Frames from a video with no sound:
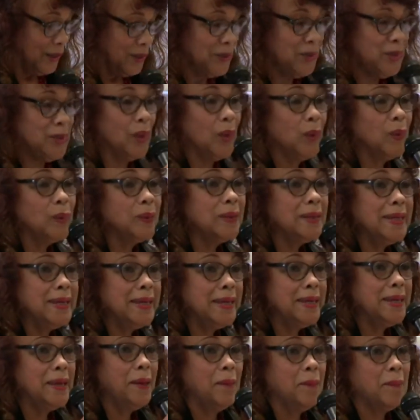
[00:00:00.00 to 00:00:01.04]

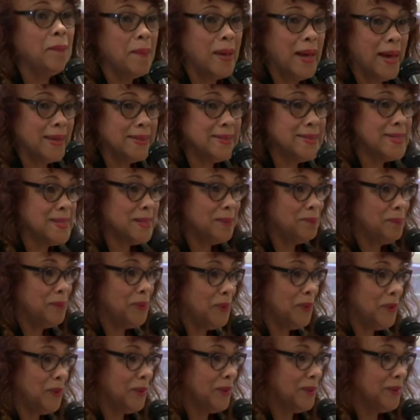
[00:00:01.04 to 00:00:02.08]
Yoli
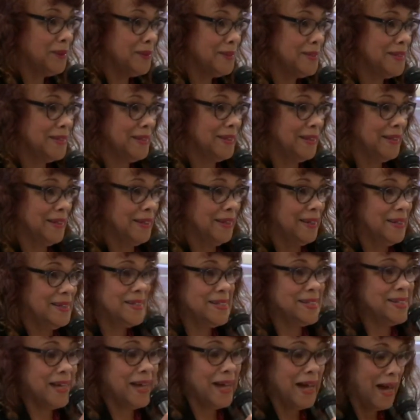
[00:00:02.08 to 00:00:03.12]
Massenbird
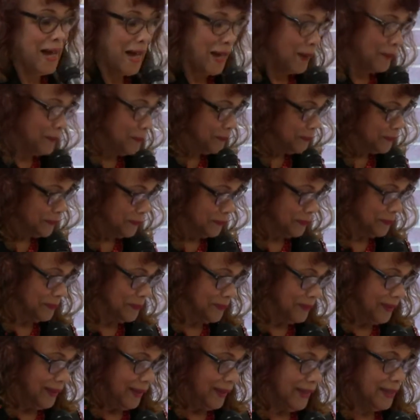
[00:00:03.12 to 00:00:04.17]
to come
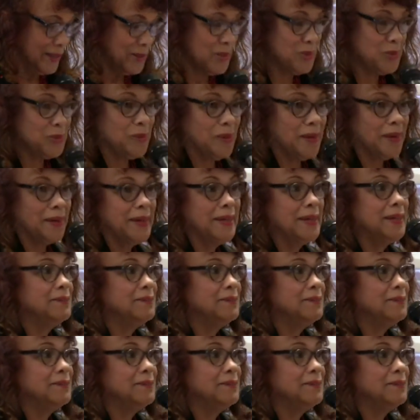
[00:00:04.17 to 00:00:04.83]
and do our